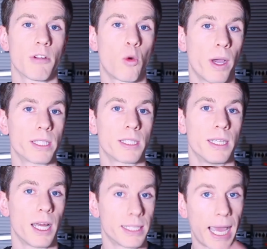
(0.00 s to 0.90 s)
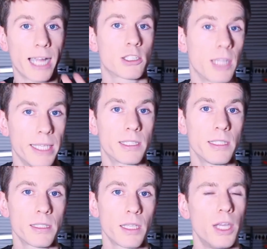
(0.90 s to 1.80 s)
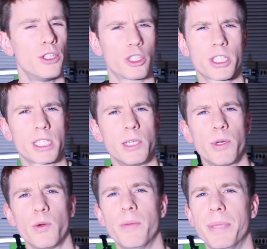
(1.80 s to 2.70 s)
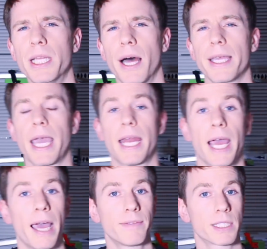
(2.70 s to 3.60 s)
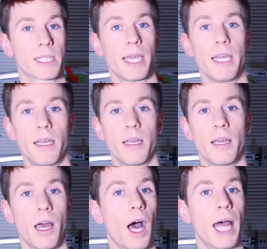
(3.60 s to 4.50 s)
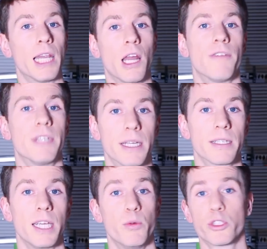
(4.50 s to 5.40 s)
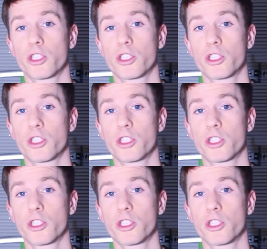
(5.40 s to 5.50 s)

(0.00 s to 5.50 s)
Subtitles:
requested attached lenses just to see what it would be like, and I have to say, I loved it. It was